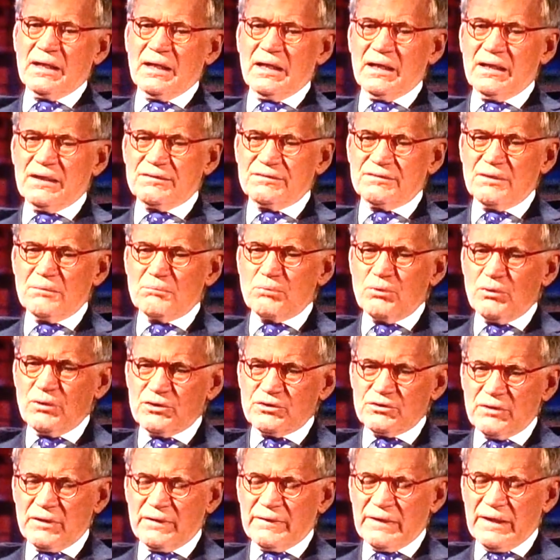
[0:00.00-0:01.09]
And at some
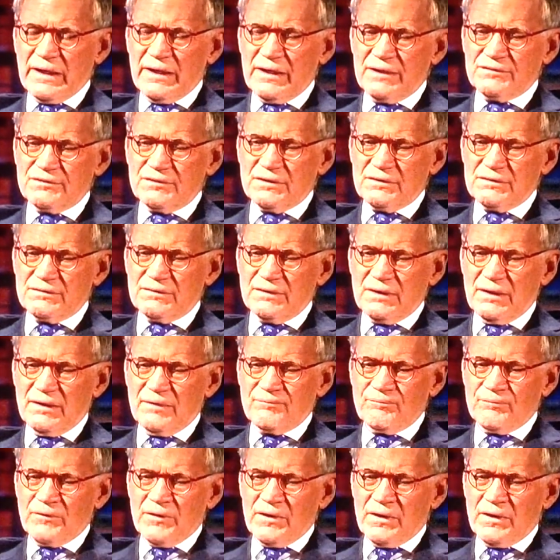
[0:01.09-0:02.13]
point during that, he says, uh,